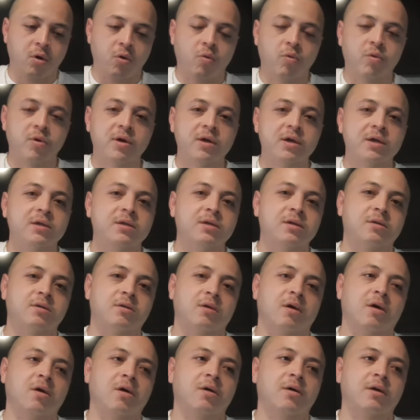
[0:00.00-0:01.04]
What is it,
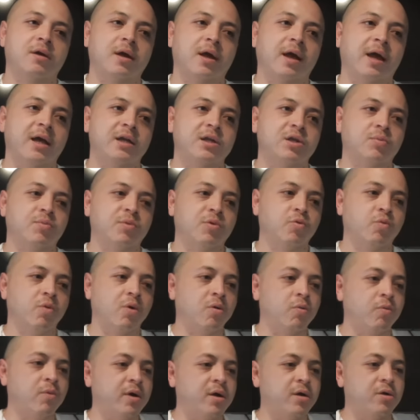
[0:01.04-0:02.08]
dog? It has to be
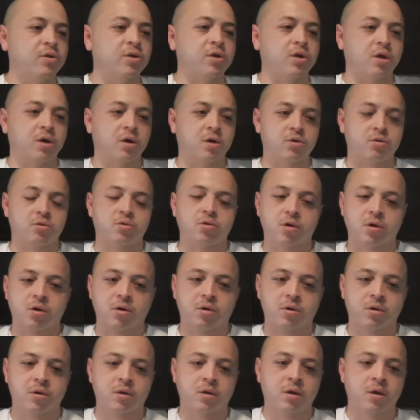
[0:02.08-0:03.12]
one way or the other,
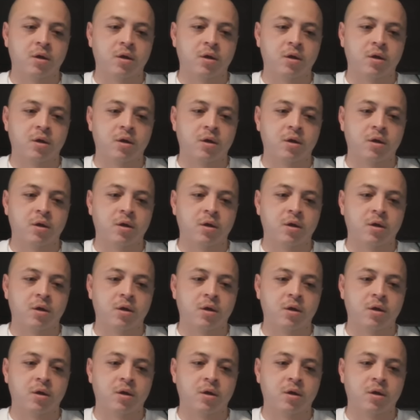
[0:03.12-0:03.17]
y'all.